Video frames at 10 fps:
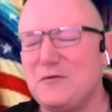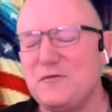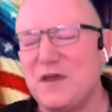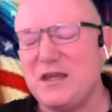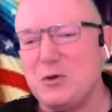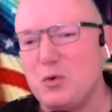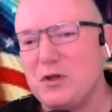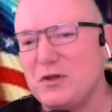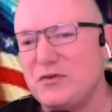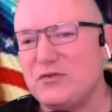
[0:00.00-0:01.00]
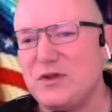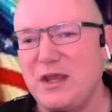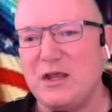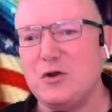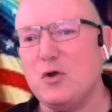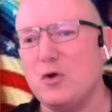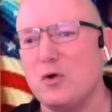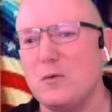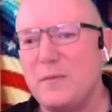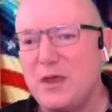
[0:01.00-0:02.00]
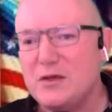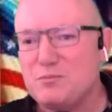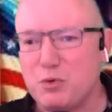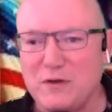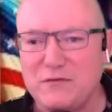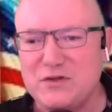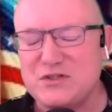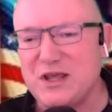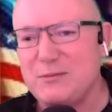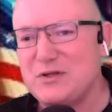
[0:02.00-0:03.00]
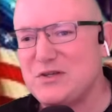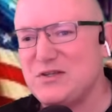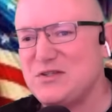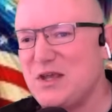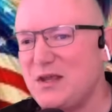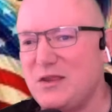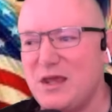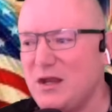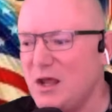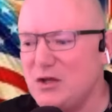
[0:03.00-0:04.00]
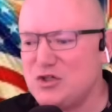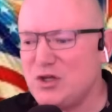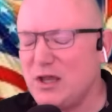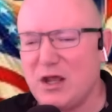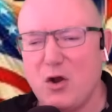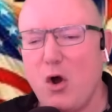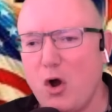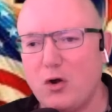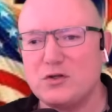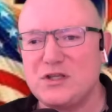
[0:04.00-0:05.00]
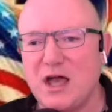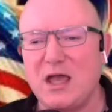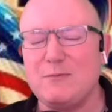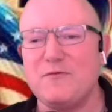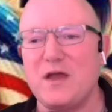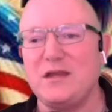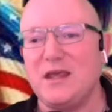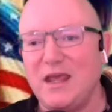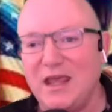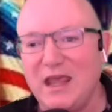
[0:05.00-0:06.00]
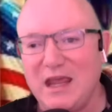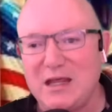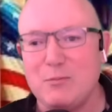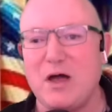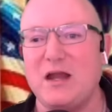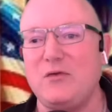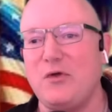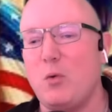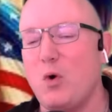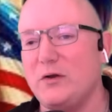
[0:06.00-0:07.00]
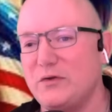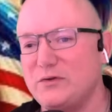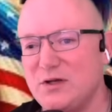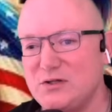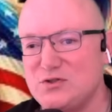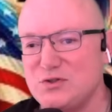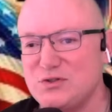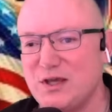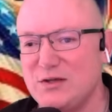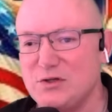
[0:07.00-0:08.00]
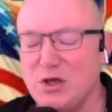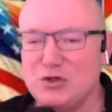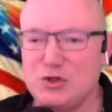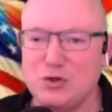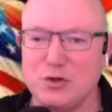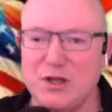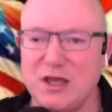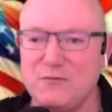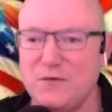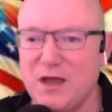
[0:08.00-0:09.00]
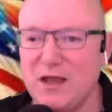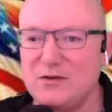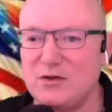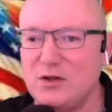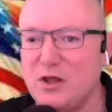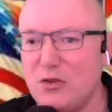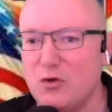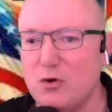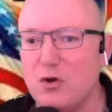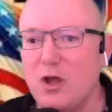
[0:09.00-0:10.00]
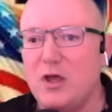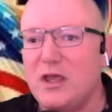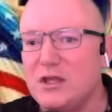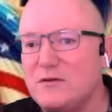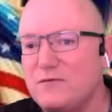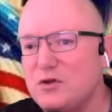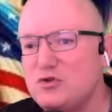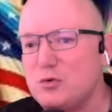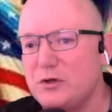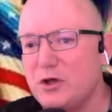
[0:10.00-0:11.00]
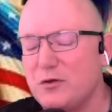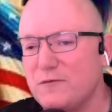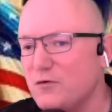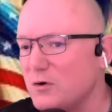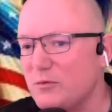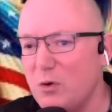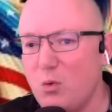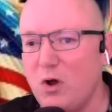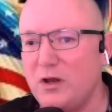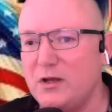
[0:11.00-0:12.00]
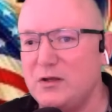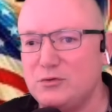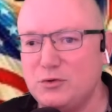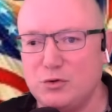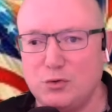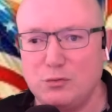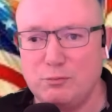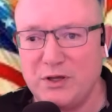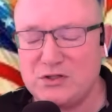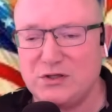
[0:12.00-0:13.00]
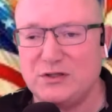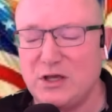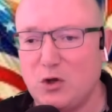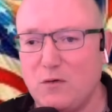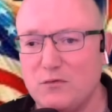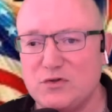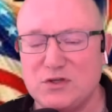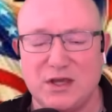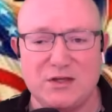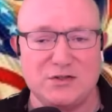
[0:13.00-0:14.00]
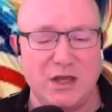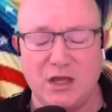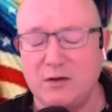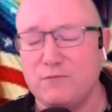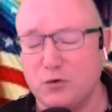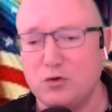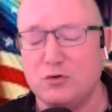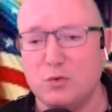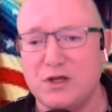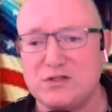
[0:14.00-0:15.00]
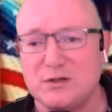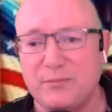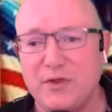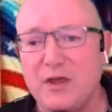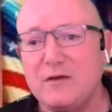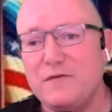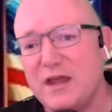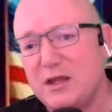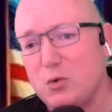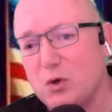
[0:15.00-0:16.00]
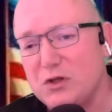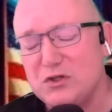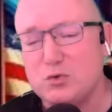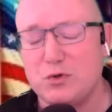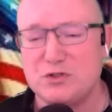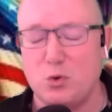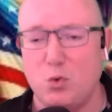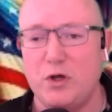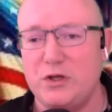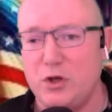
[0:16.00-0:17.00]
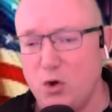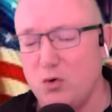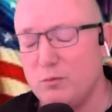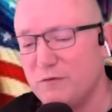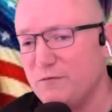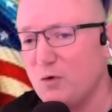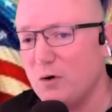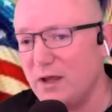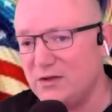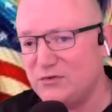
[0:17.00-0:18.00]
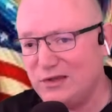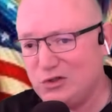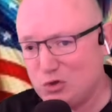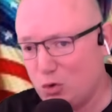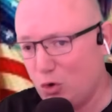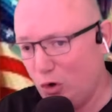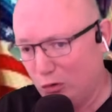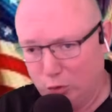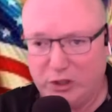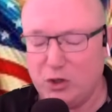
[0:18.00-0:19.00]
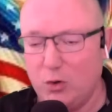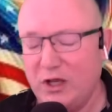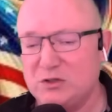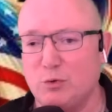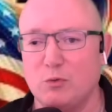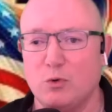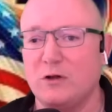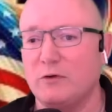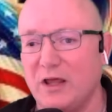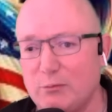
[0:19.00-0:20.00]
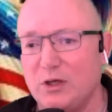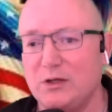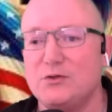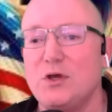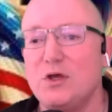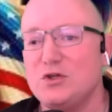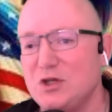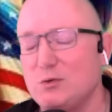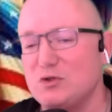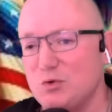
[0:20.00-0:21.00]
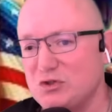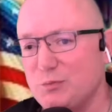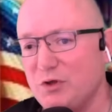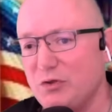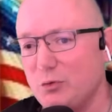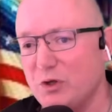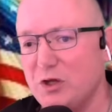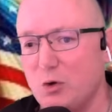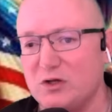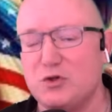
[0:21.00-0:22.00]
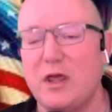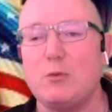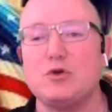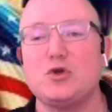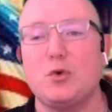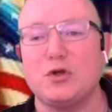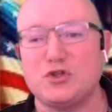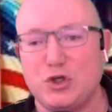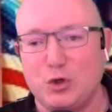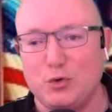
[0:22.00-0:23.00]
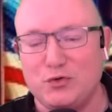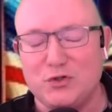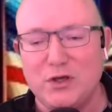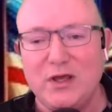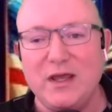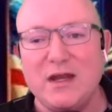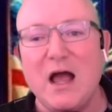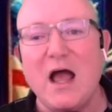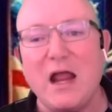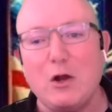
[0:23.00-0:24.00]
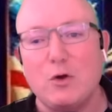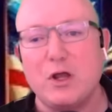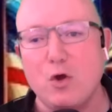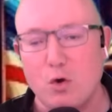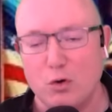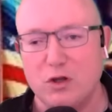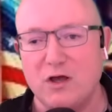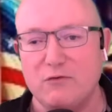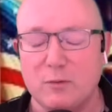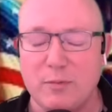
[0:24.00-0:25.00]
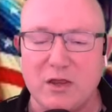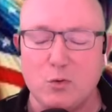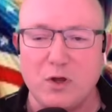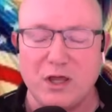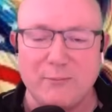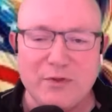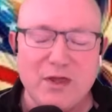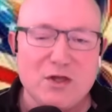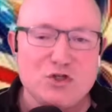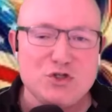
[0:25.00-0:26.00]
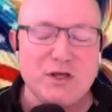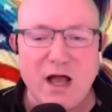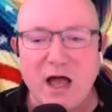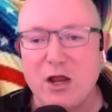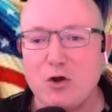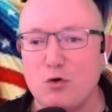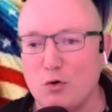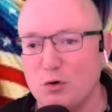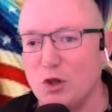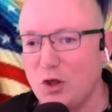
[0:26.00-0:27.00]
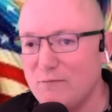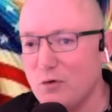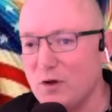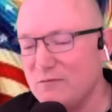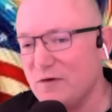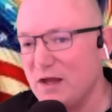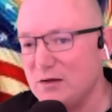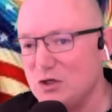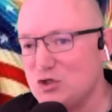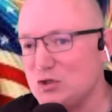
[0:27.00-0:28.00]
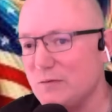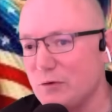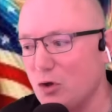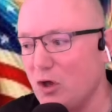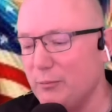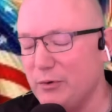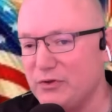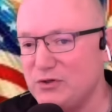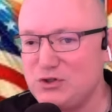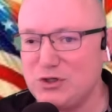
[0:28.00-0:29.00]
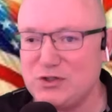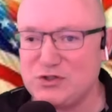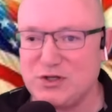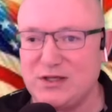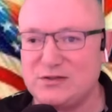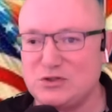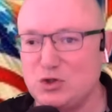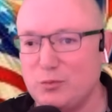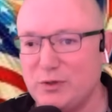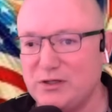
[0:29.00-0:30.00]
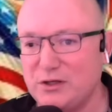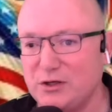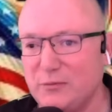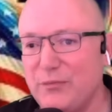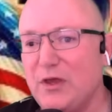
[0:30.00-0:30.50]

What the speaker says: Fani Willis, in her previous statements has said that she had a hard time finding anybody that wanted to touch this case. She could not find another individual, another firm that wanted to basically take over this case, and for good reason. Fani Willis was the one known before as the so-called RICO expert, whatever that means. She was supposed to be the RICO expert. So that was her excuse in hiring her lover. And by the way, she hired her lover in violation of the law, but this judge says it's no big deal.